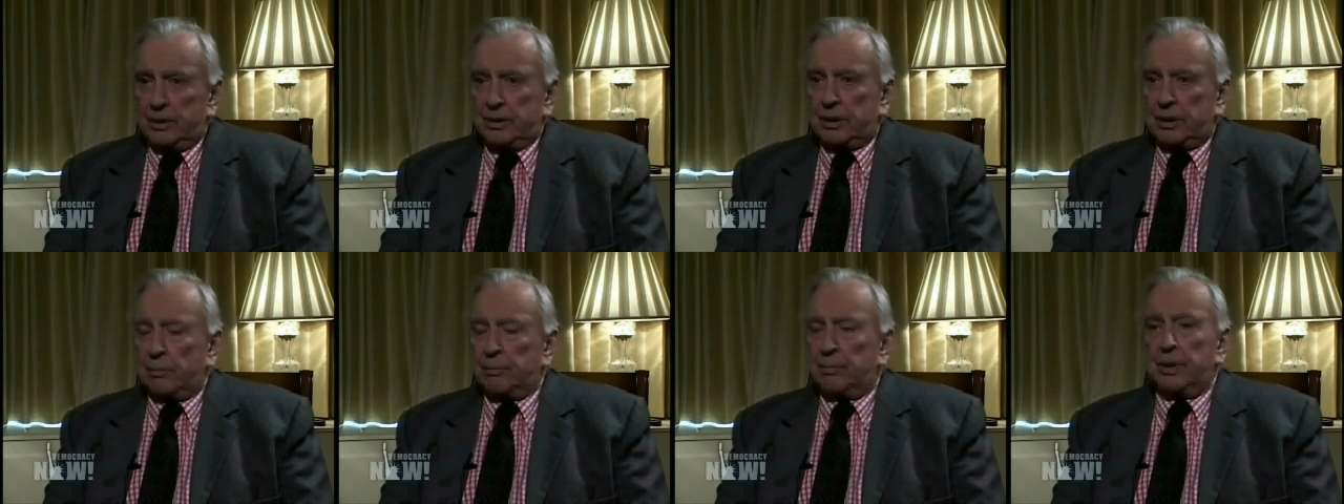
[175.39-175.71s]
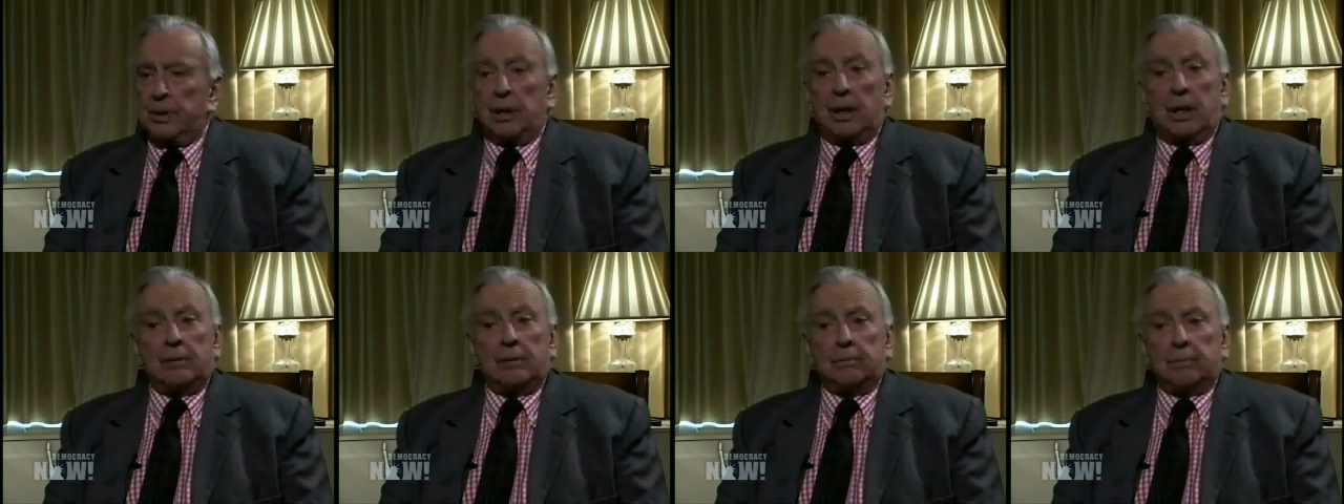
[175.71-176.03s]

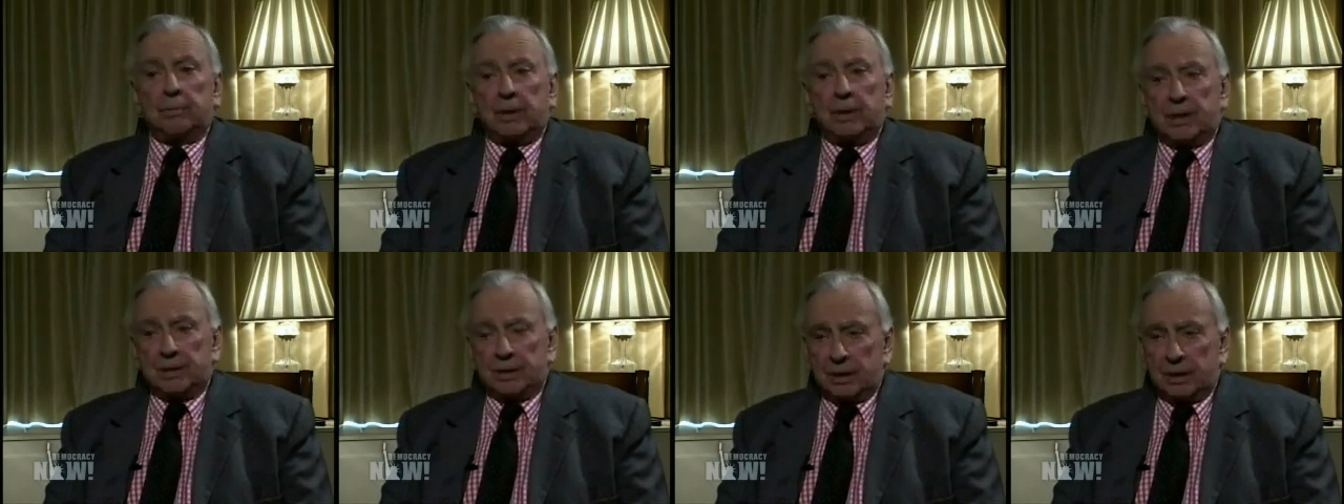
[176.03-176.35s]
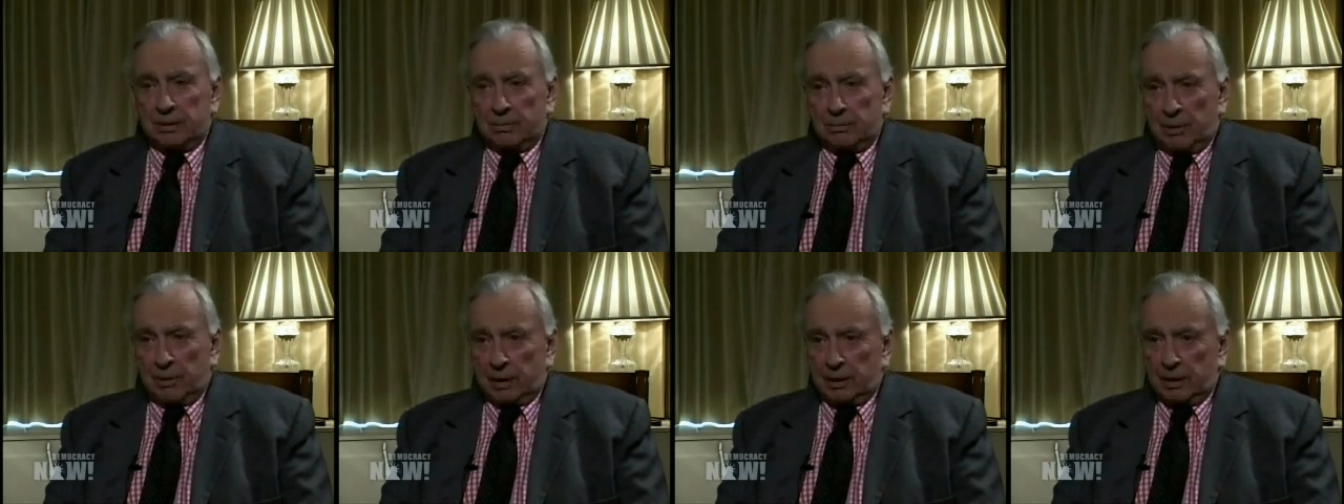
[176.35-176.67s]
something
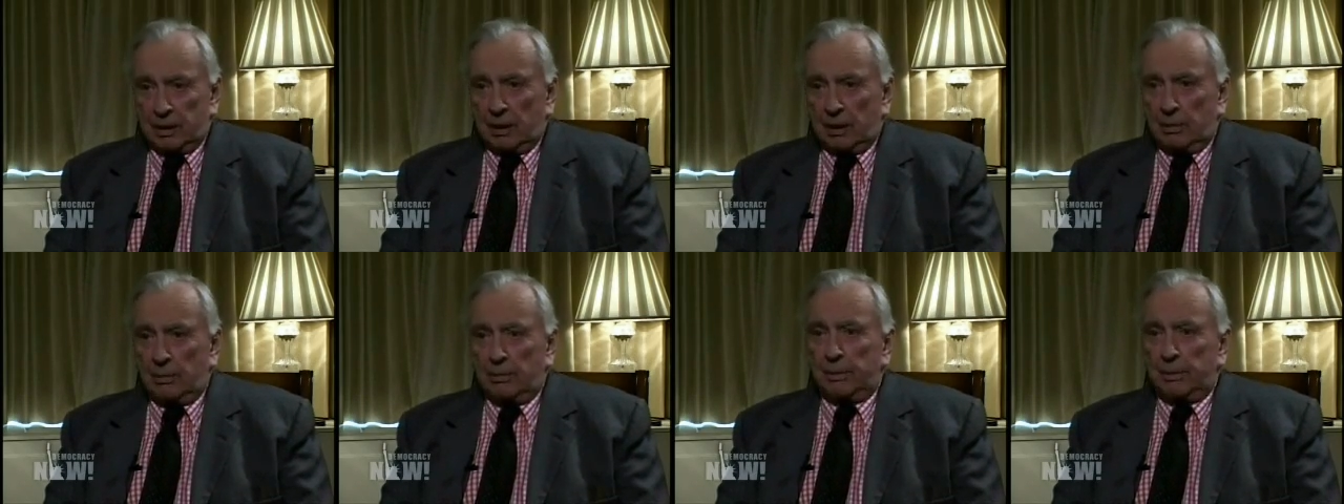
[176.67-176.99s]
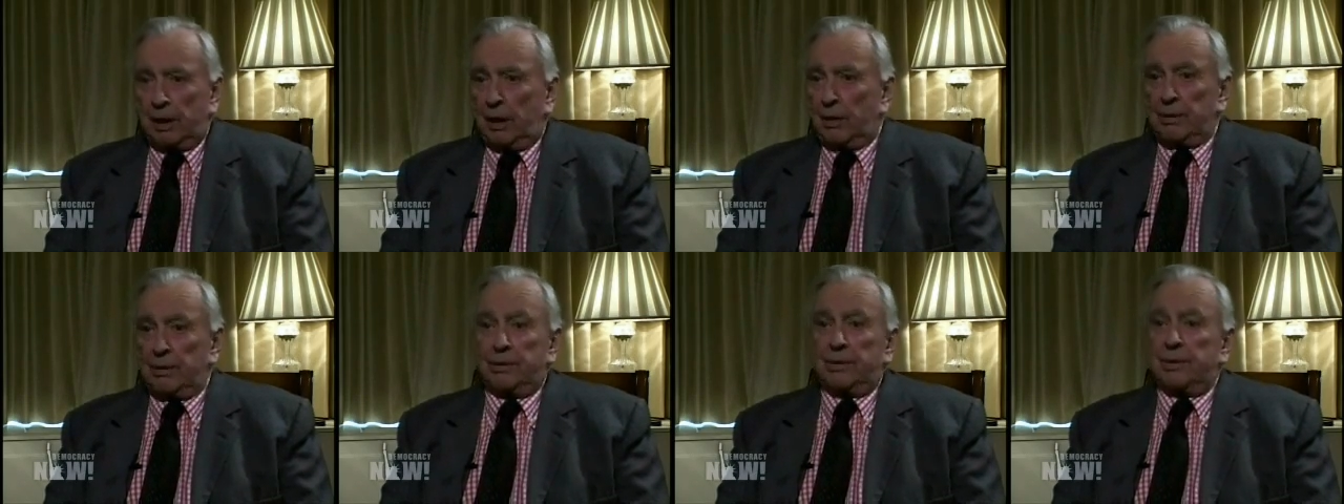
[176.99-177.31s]
unpleasant might come
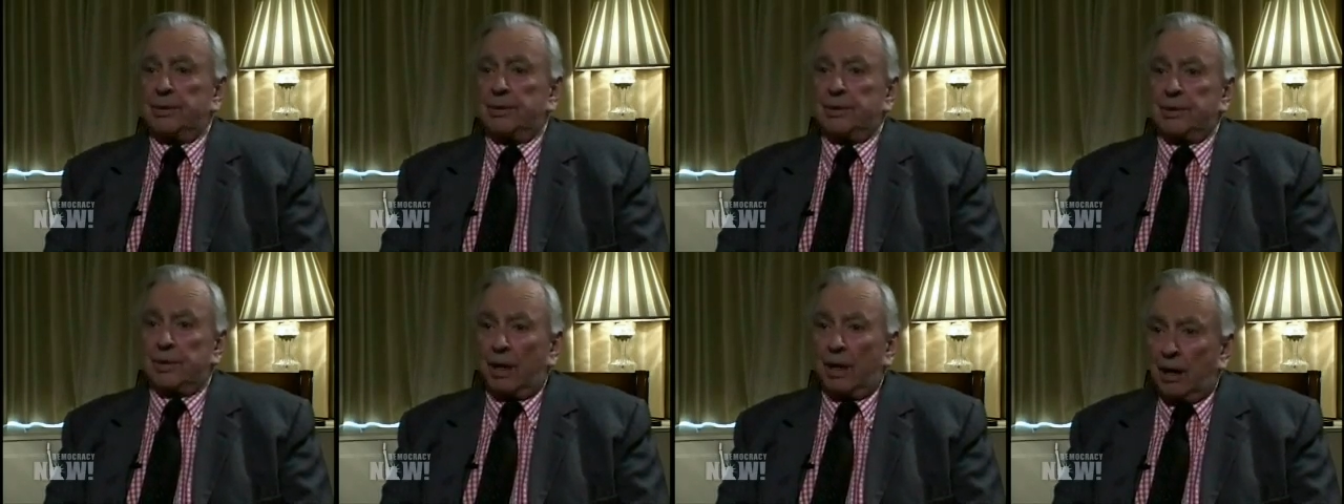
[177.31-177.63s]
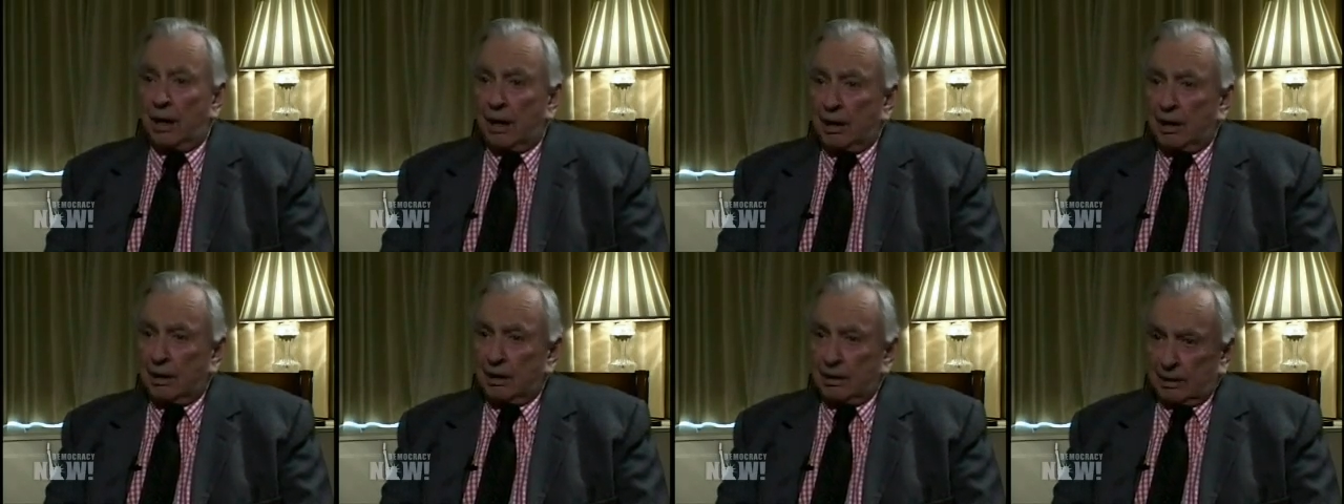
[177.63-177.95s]
out of the
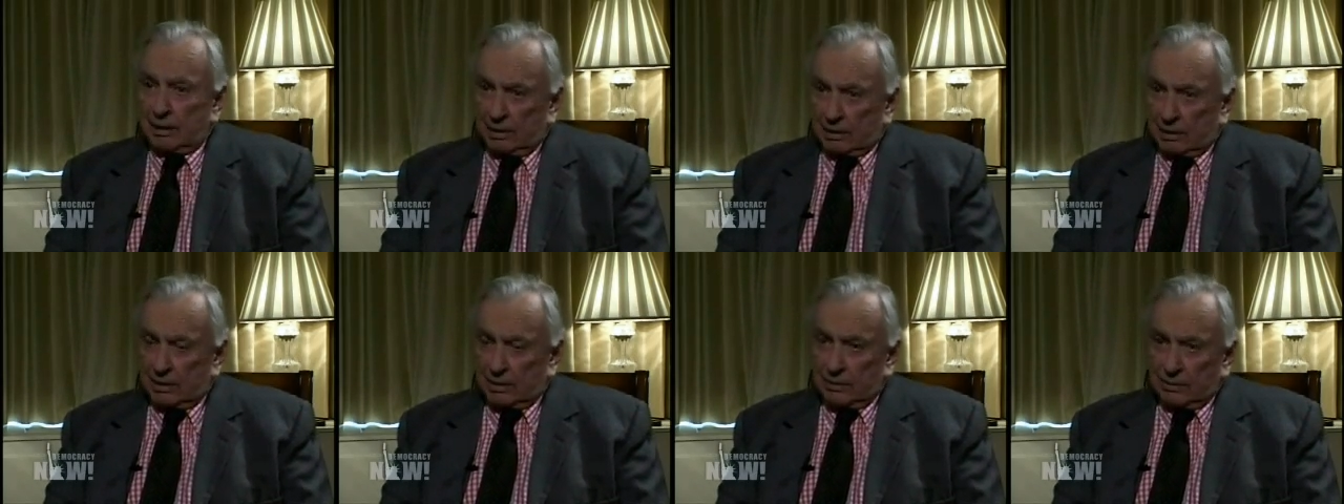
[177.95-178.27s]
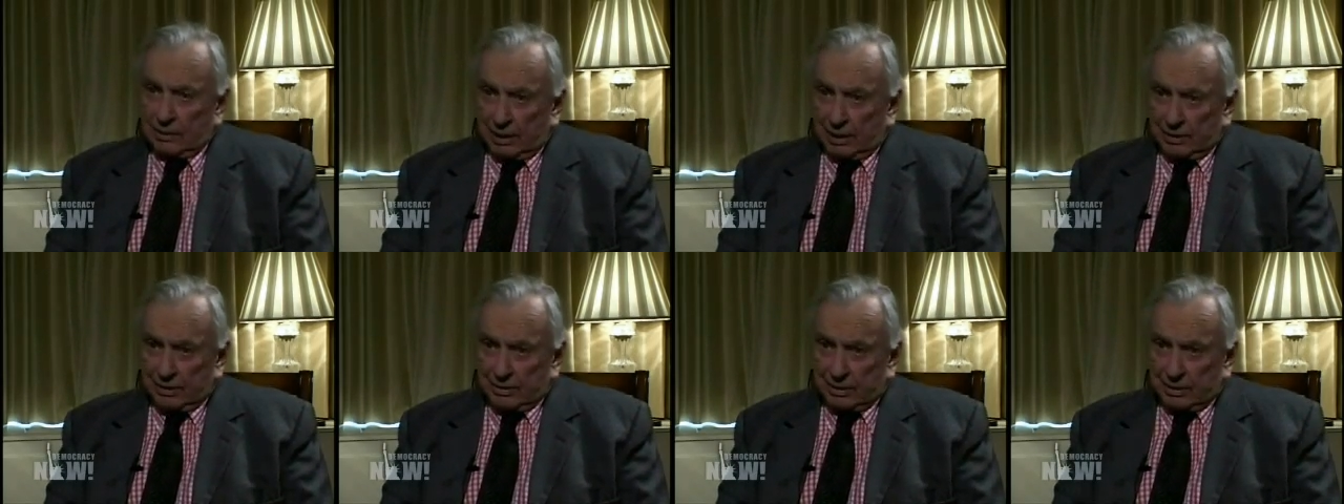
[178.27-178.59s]
sky in our
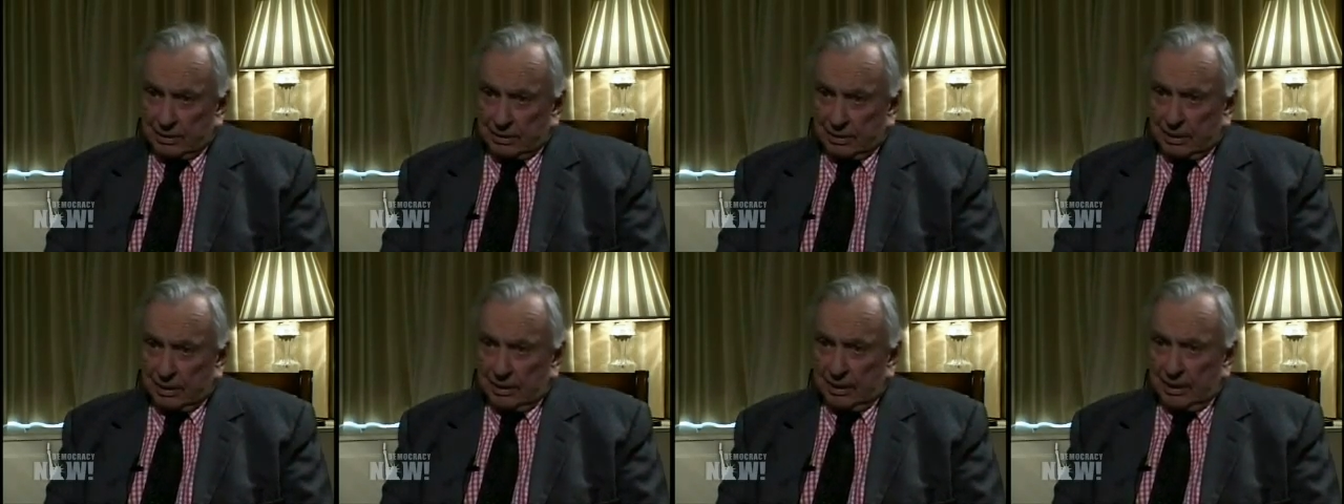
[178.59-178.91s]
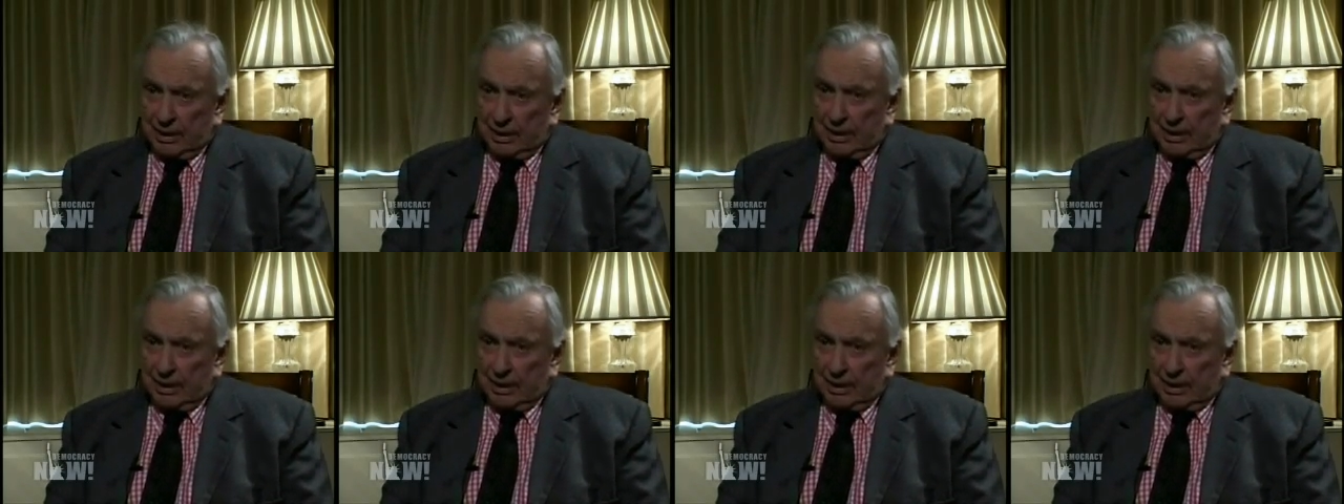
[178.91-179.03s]
direction.